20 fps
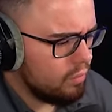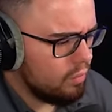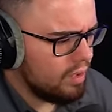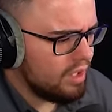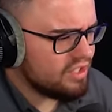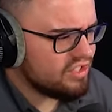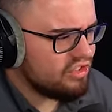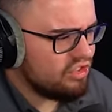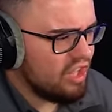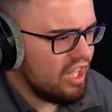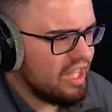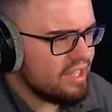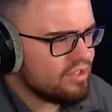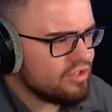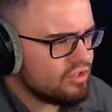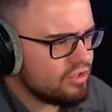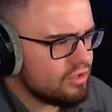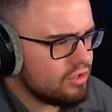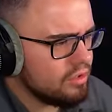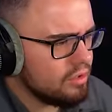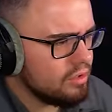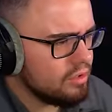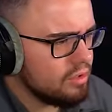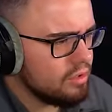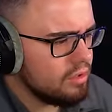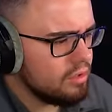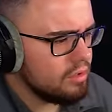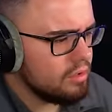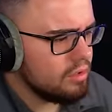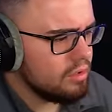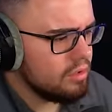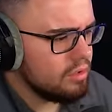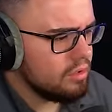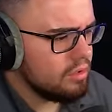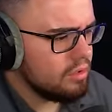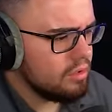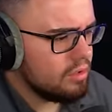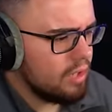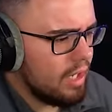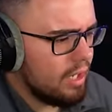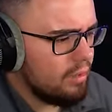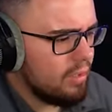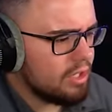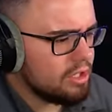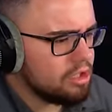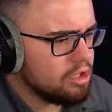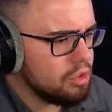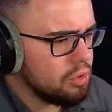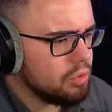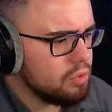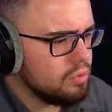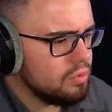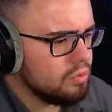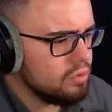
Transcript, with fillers: What is Great. this? Let's train some bees. How do I shoot?